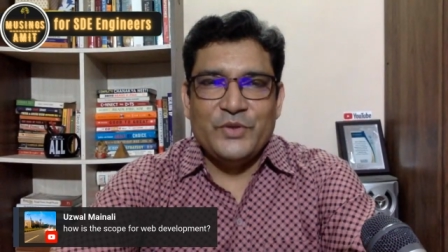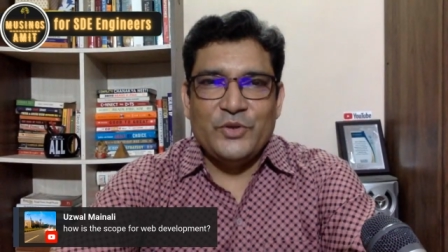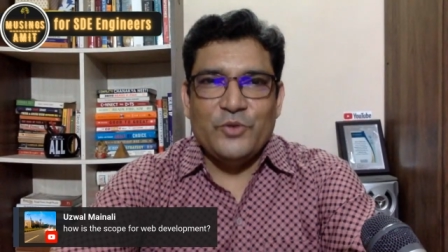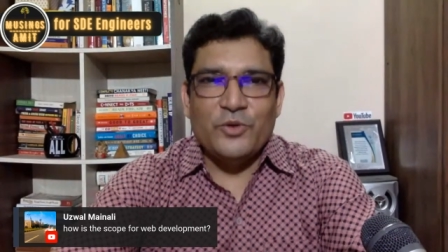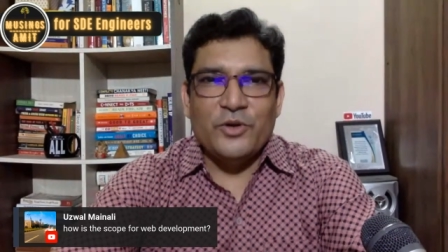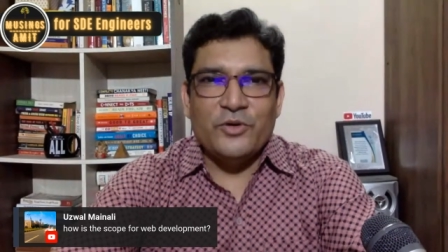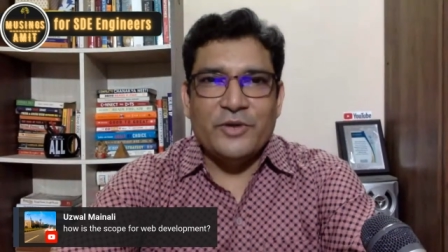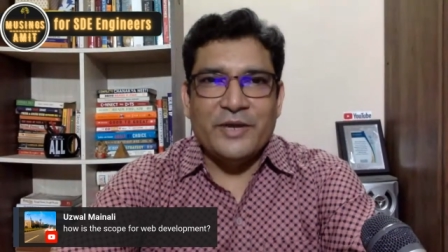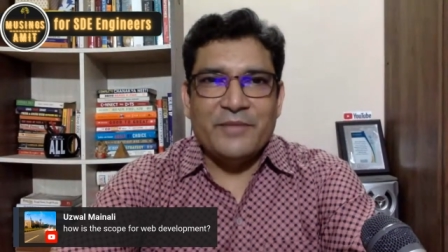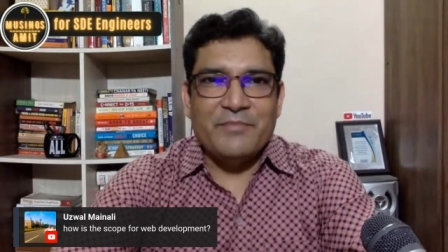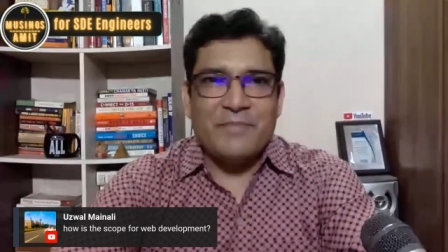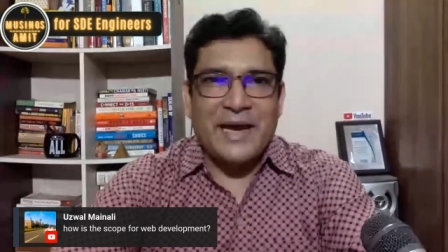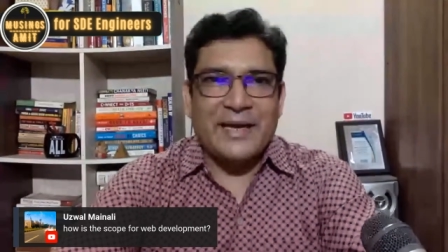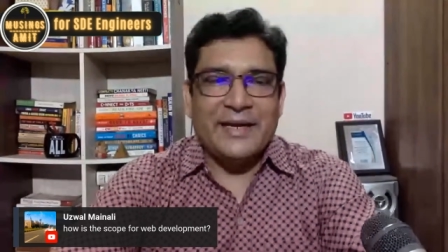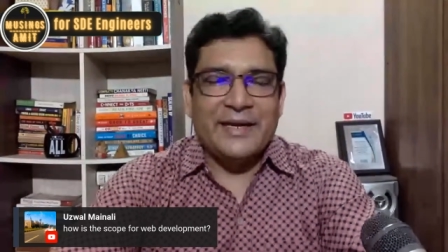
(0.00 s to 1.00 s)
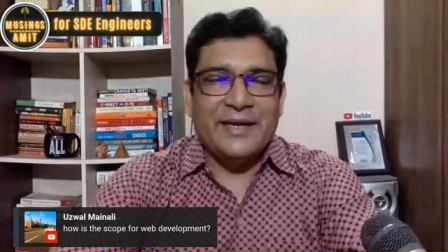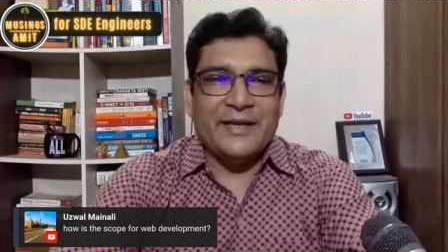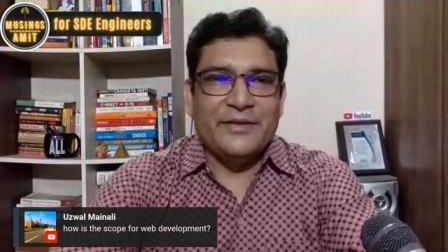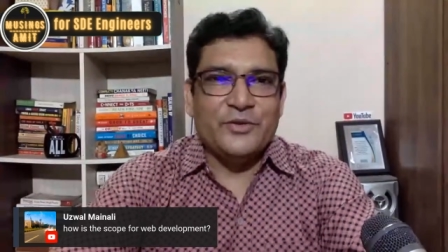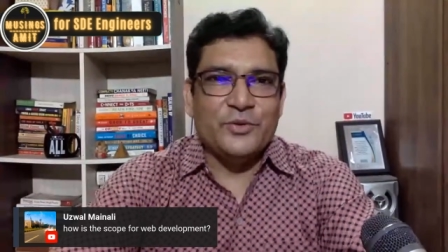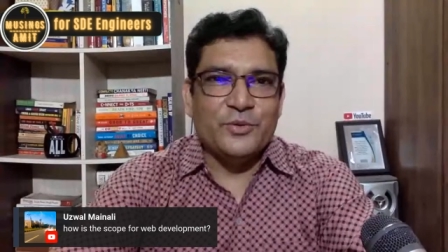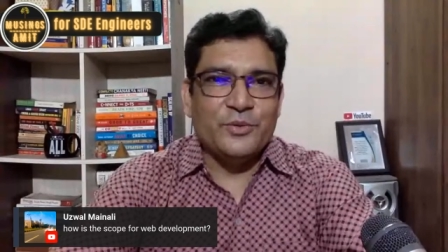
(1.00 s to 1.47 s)
You want to get married
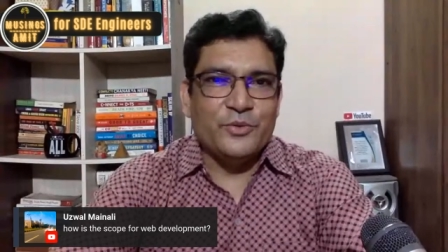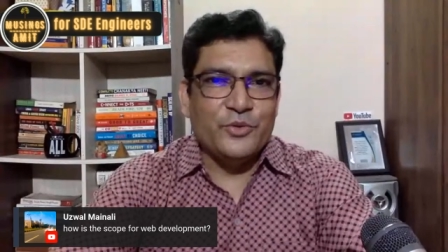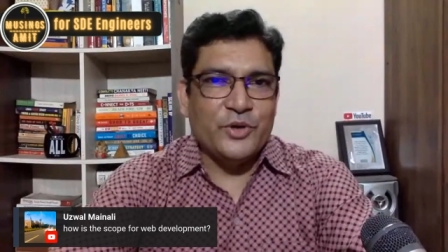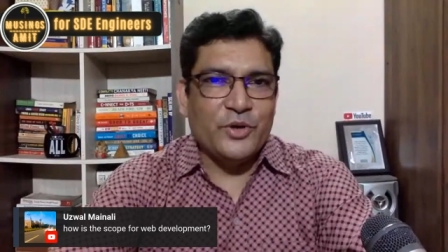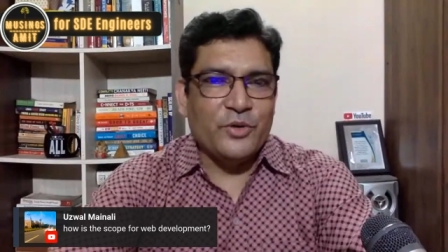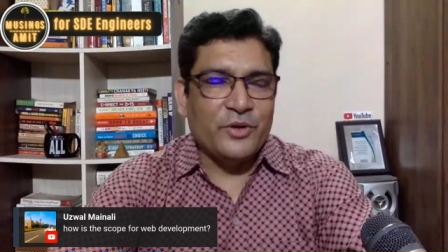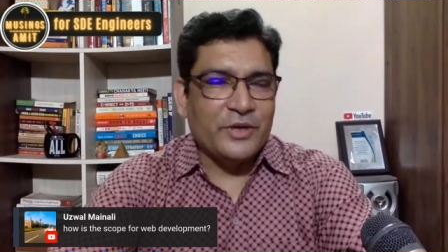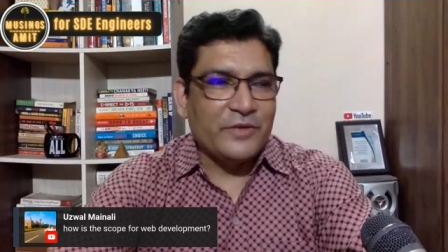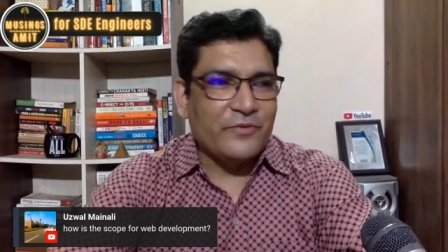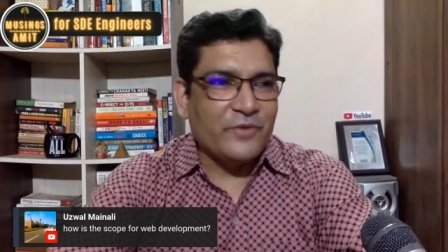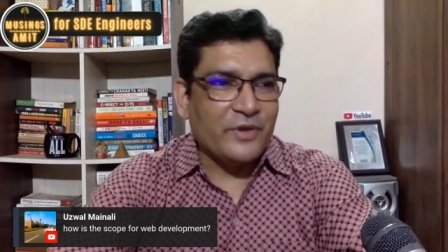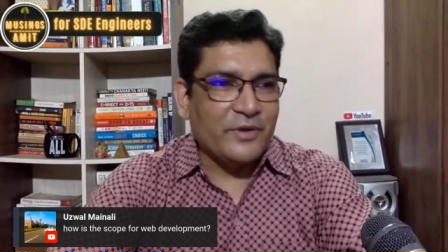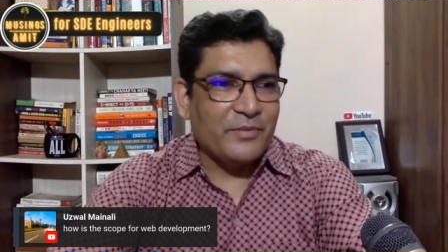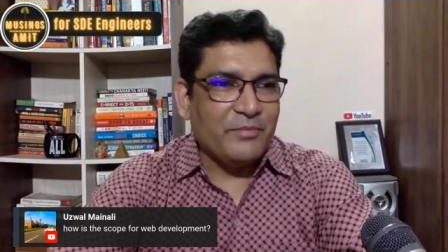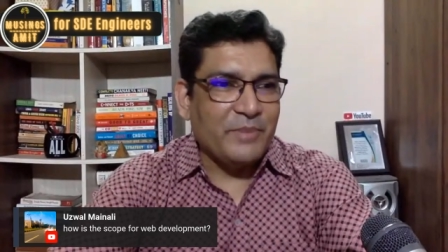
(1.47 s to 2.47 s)
and you are looking for a